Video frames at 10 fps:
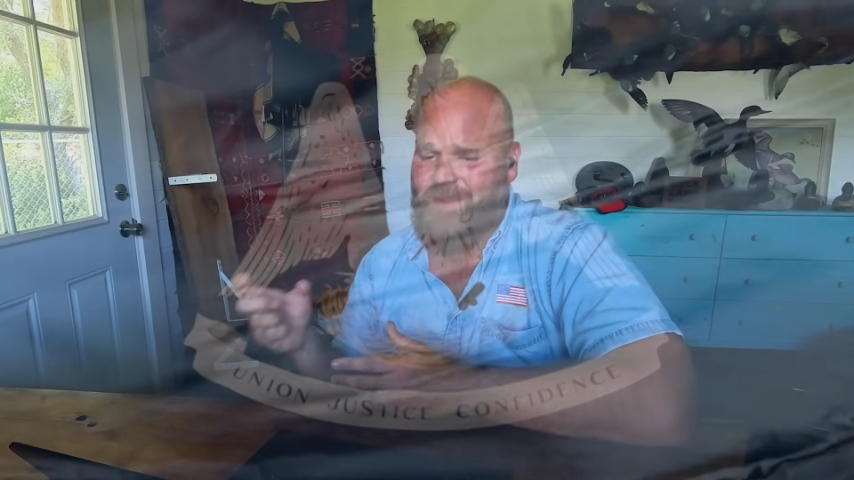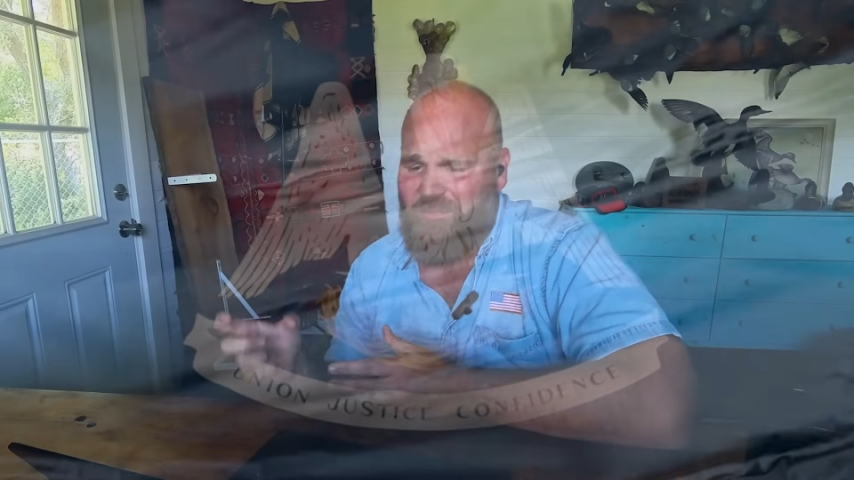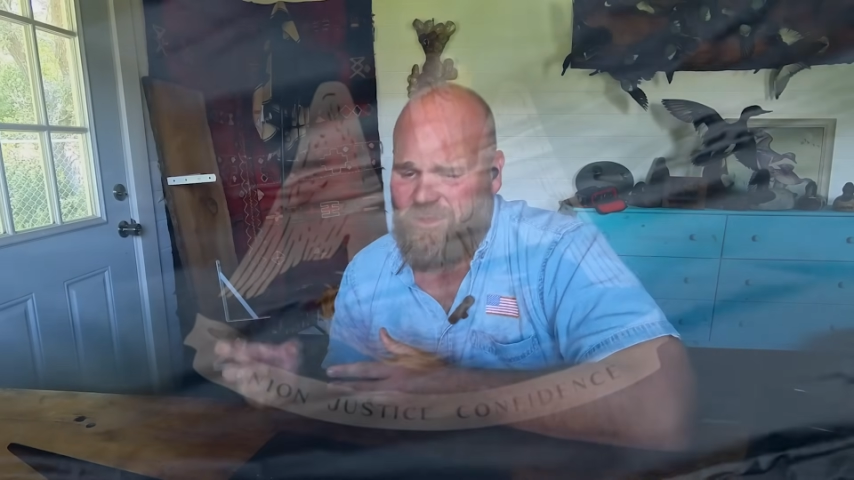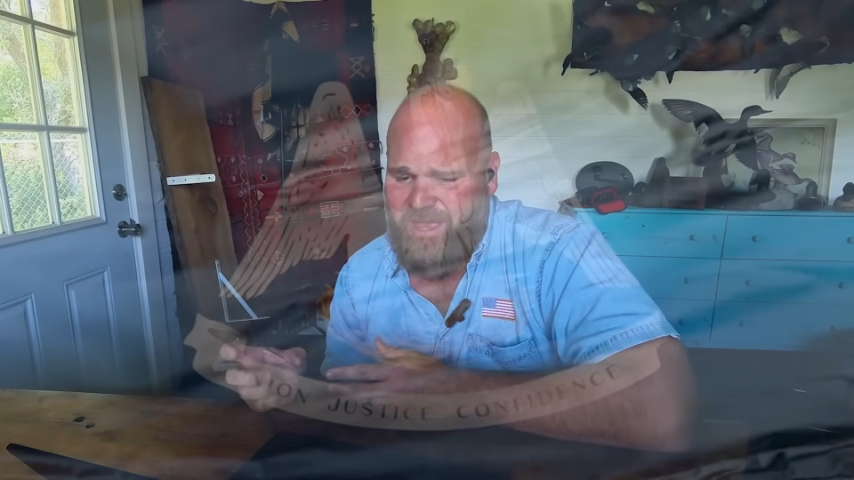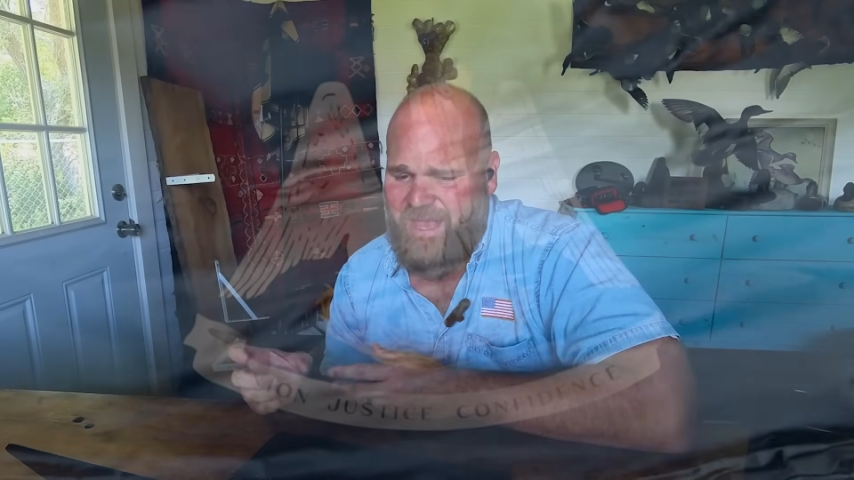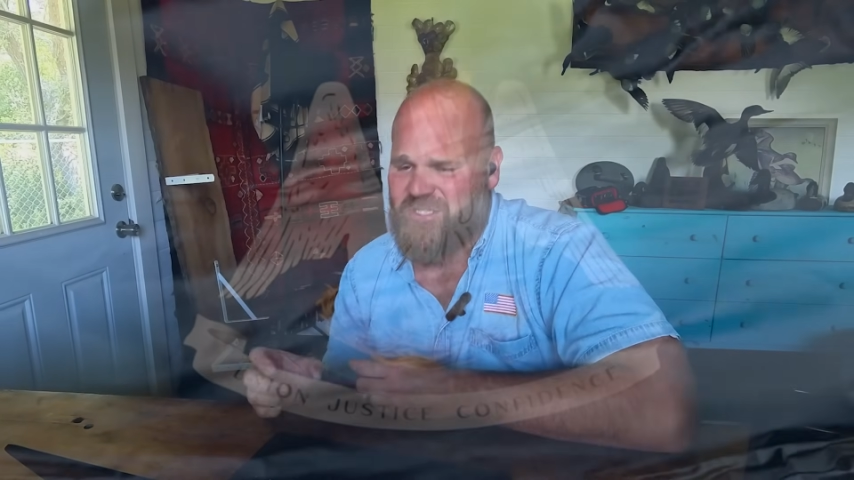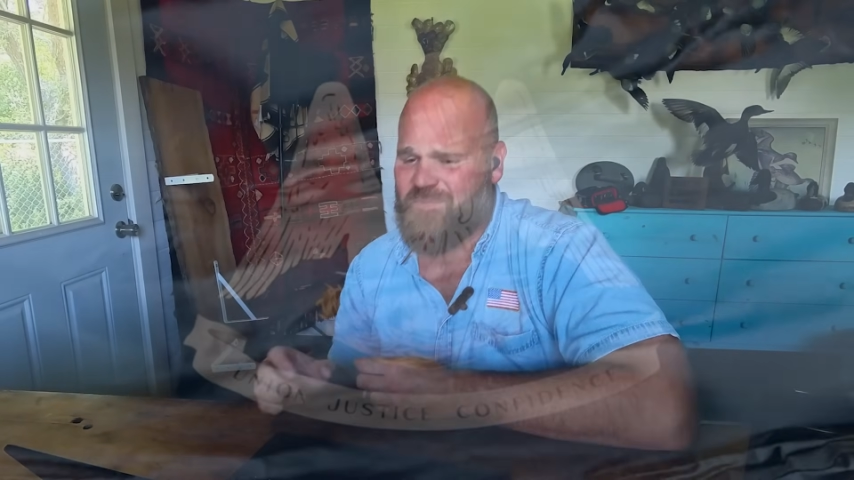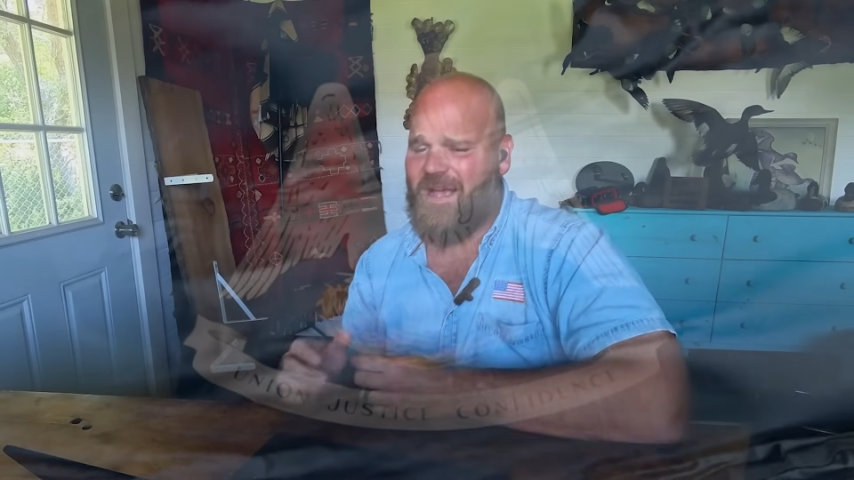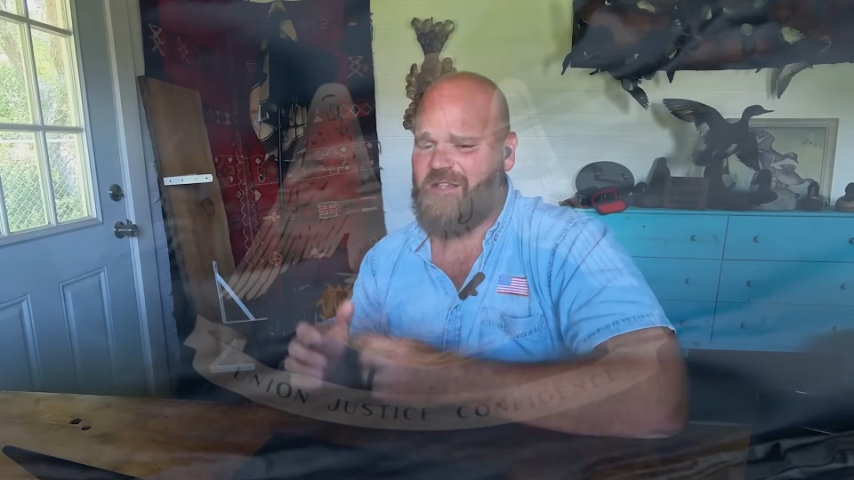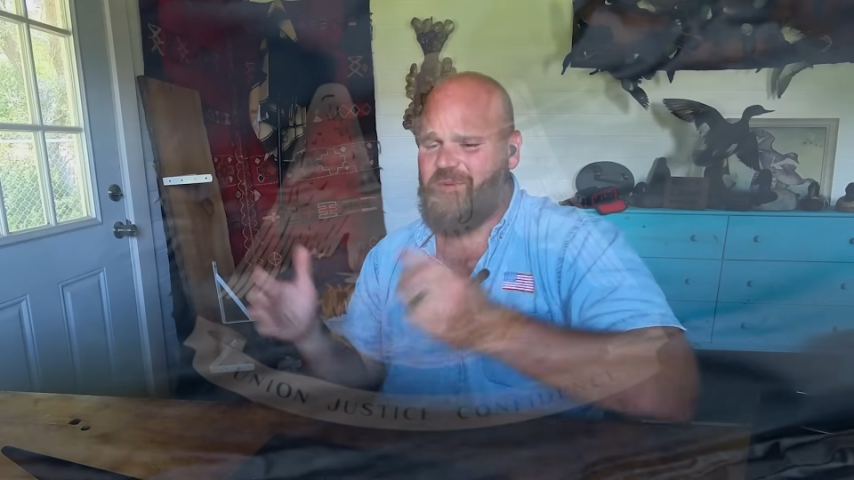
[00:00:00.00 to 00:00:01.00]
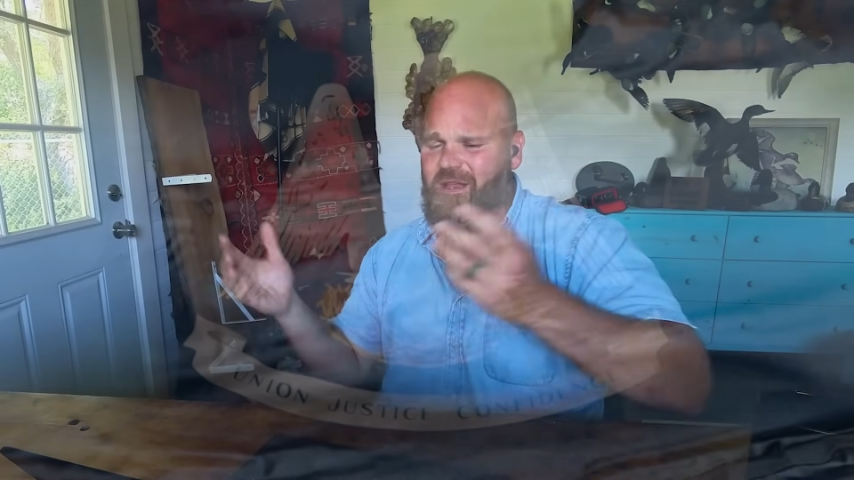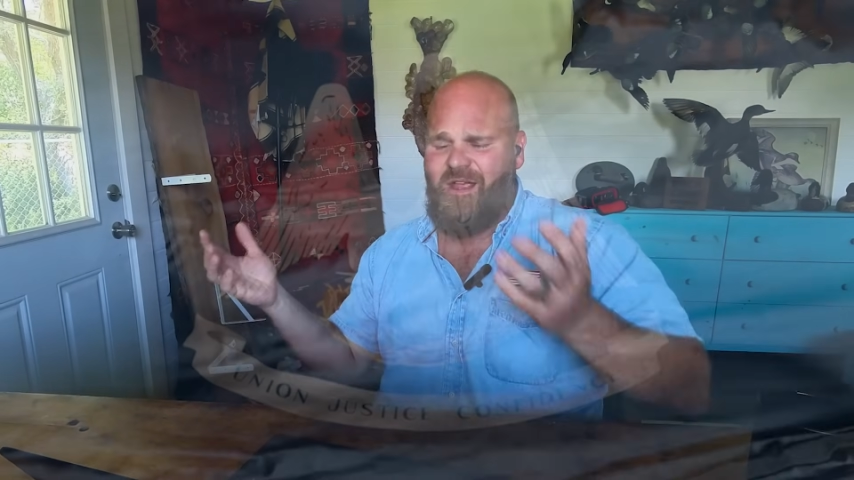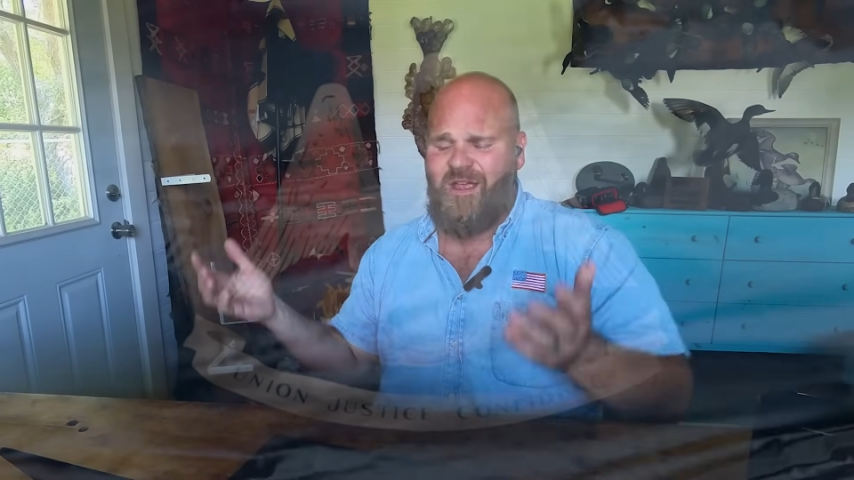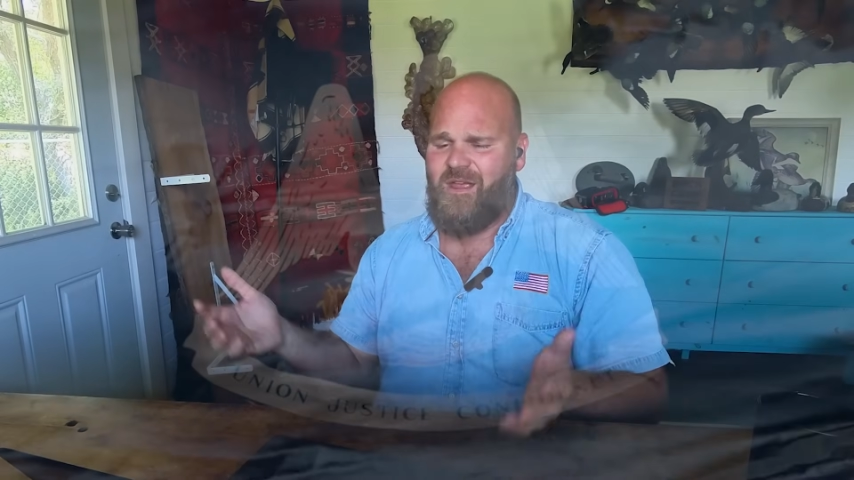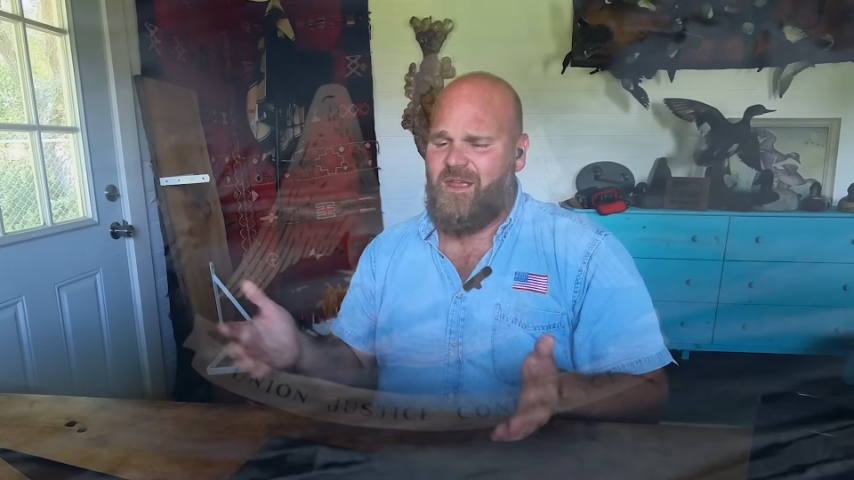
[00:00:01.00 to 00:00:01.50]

maybe a little Cajun spice, but